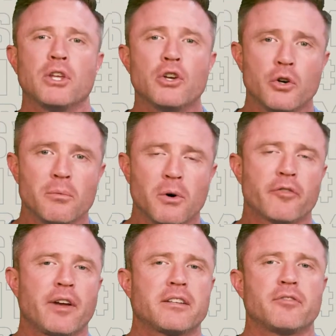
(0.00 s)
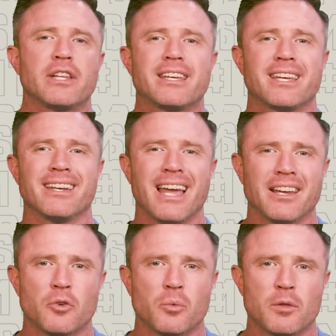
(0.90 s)
you more effectively
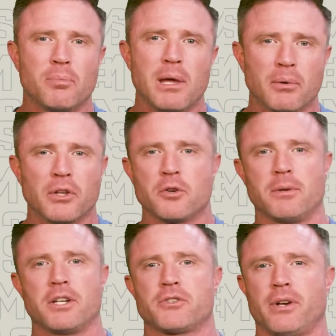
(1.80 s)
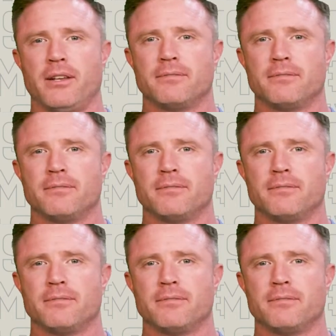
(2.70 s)
connect with people in your ministry.